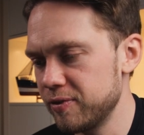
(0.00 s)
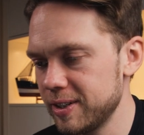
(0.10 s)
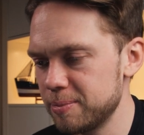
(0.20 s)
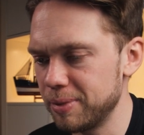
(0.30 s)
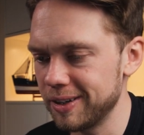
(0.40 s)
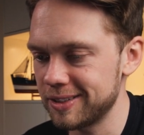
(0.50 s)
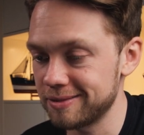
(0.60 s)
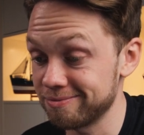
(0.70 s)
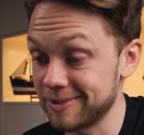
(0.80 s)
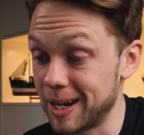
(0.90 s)
fit, but
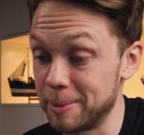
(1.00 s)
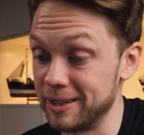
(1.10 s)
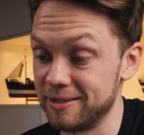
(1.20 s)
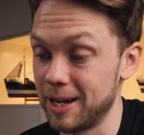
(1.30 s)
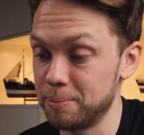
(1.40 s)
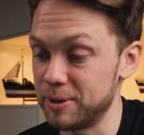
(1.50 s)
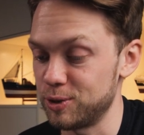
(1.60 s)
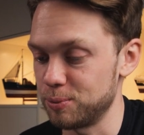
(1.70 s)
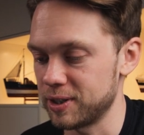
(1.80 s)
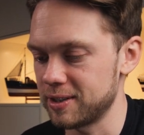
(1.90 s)
I mean, I'd be
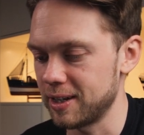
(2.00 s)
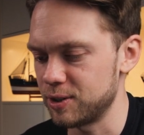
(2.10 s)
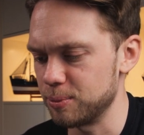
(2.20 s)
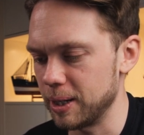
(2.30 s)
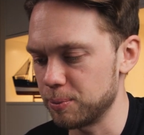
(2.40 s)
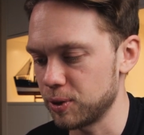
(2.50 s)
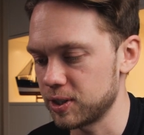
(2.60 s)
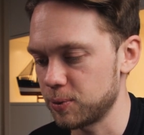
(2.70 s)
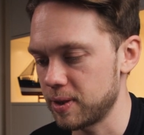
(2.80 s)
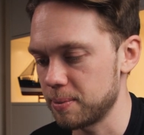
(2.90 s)
super excited to make a
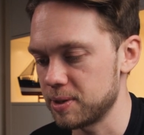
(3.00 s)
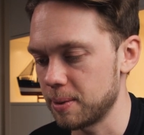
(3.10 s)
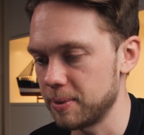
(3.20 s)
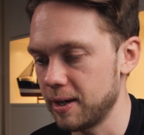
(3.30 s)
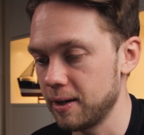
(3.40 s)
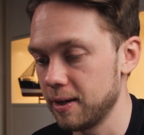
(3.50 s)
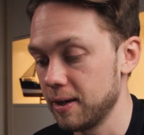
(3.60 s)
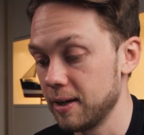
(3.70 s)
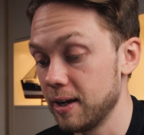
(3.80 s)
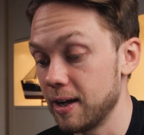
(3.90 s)
project with them someday.
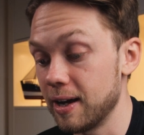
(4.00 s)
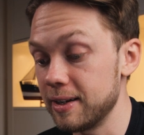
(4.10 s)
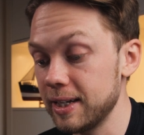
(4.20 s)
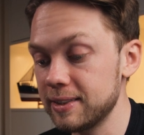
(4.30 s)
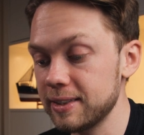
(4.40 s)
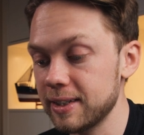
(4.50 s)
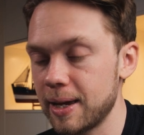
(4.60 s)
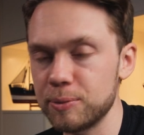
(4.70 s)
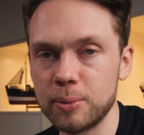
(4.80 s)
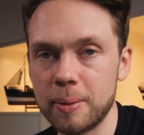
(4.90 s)
Next thing that
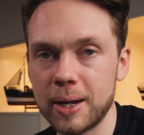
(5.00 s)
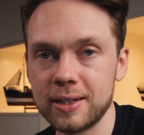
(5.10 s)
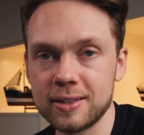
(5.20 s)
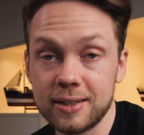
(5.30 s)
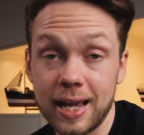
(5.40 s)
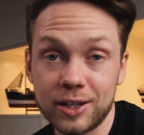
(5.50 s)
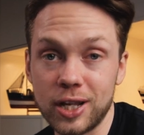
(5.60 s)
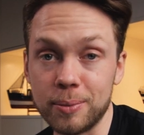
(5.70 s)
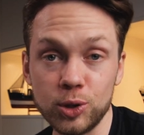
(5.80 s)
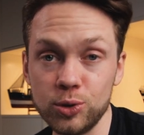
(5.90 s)
came to my mind is actually
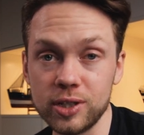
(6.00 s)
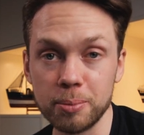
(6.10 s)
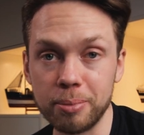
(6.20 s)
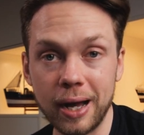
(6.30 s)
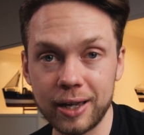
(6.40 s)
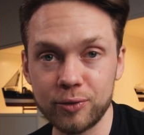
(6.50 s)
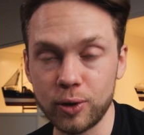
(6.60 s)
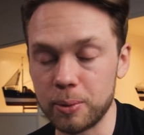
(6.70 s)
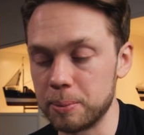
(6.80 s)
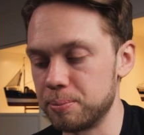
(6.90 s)
I'm using a bike
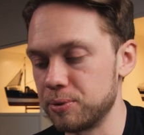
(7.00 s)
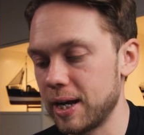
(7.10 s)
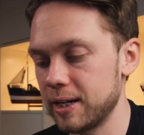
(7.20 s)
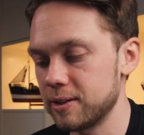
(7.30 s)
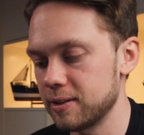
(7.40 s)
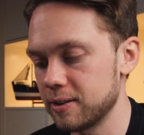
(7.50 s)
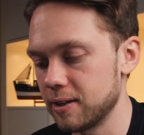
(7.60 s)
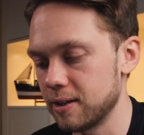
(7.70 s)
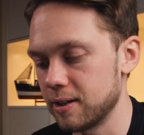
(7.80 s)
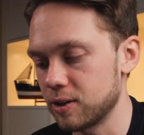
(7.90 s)
from a brand
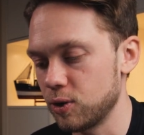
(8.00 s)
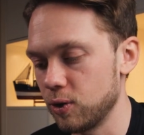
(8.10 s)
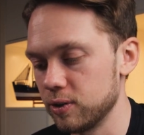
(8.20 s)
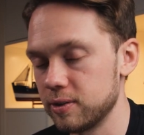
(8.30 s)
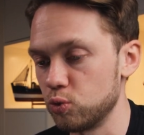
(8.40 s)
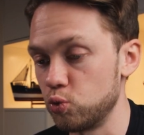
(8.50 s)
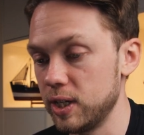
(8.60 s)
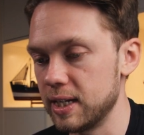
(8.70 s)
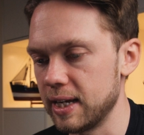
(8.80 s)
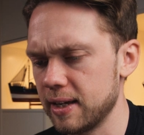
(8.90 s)
called
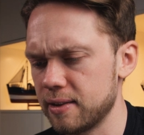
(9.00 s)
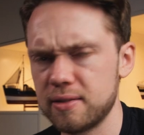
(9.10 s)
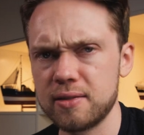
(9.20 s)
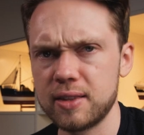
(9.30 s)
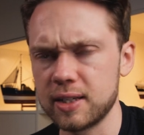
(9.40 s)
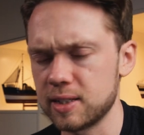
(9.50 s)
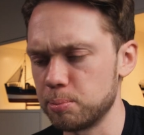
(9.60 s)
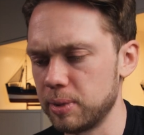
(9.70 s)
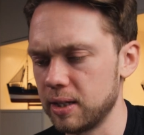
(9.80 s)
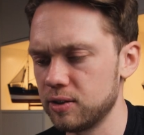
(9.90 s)
Ridley. I think it's a
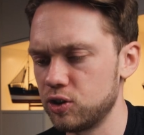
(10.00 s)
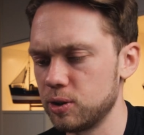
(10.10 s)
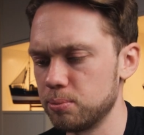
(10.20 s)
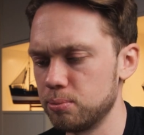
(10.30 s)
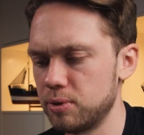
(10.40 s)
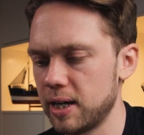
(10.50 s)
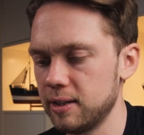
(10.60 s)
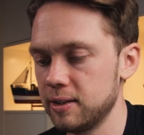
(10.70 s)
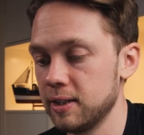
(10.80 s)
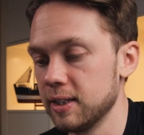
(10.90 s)
Belgium brand.